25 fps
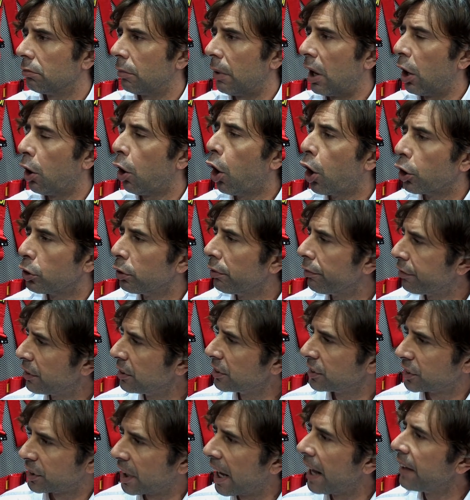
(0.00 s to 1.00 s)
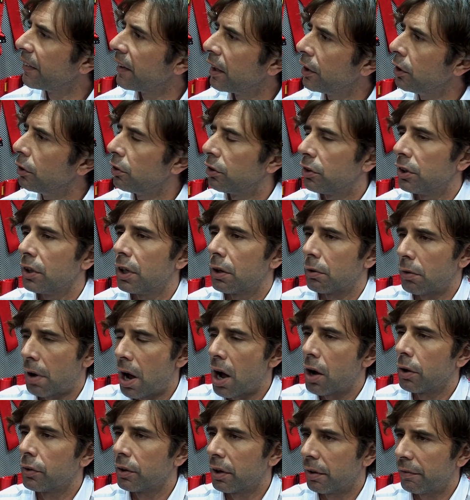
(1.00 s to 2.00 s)
lot of the stand that you see
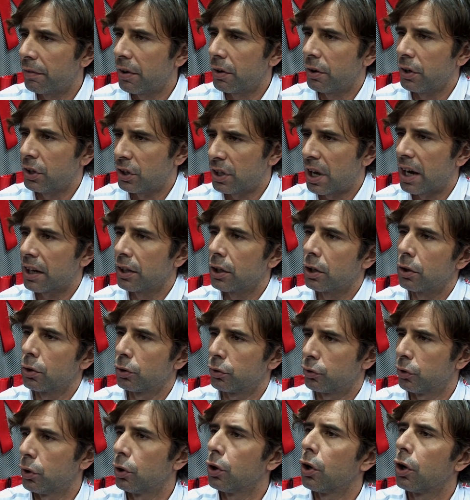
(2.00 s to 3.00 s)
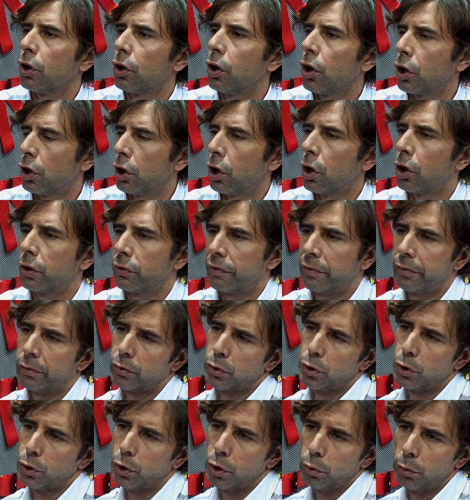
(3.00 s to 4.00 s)
around are very technical, so not a lot
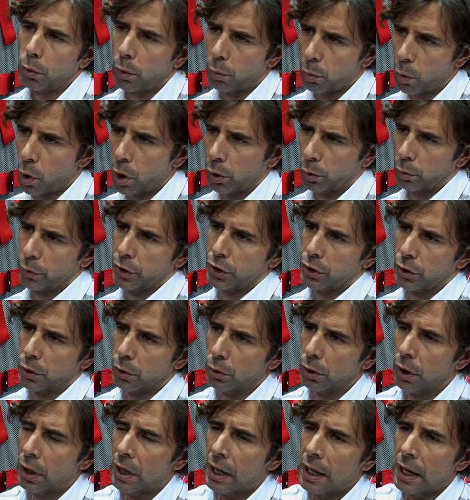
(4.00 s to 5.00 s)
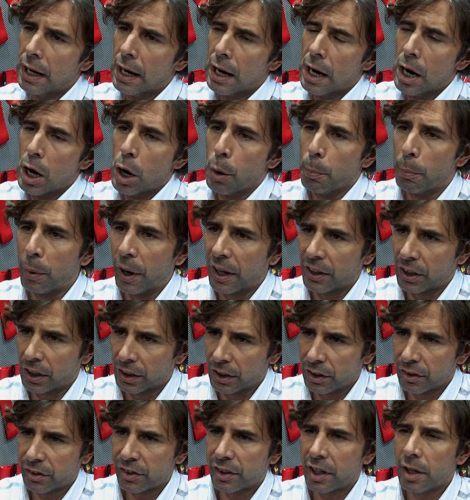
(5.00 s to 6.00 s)
to do with what we do. But
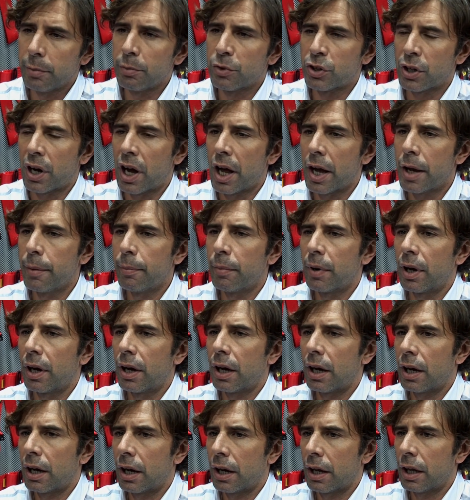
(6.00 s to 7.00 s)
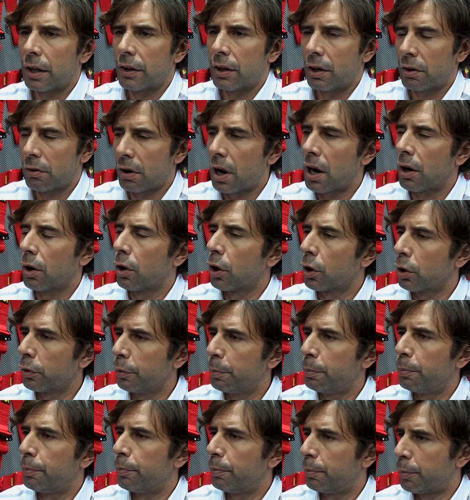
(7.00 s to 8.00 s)
at the same time, there are a lot
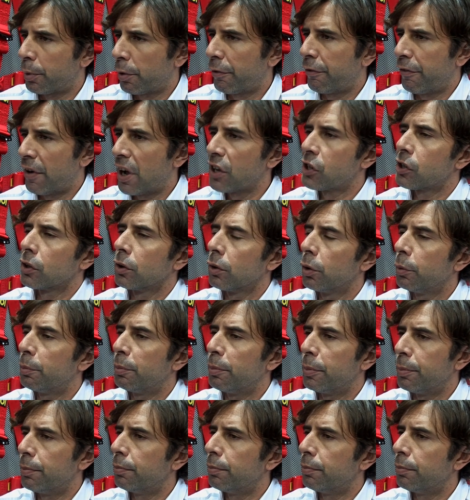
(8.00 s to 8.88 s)
of professional